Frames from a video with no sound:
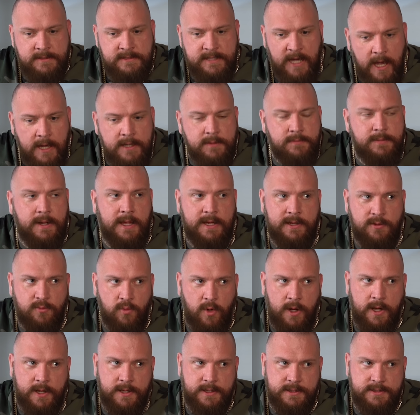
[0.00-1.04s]
timeline
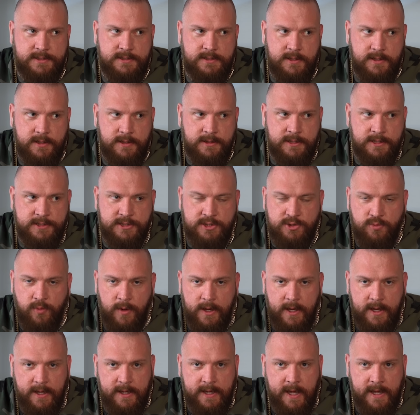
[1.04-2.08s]
wise, this is
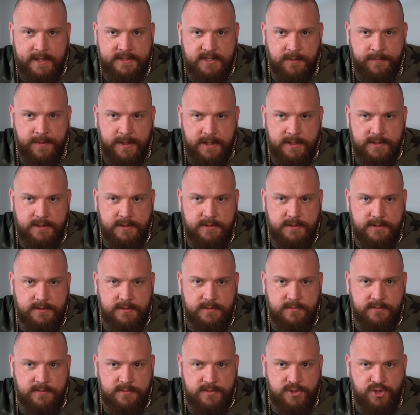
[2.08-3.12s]
where it gets a bit
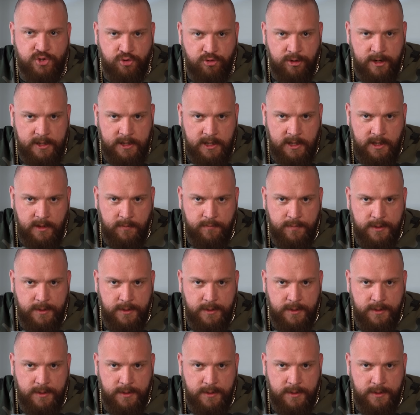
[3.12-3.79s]
tricky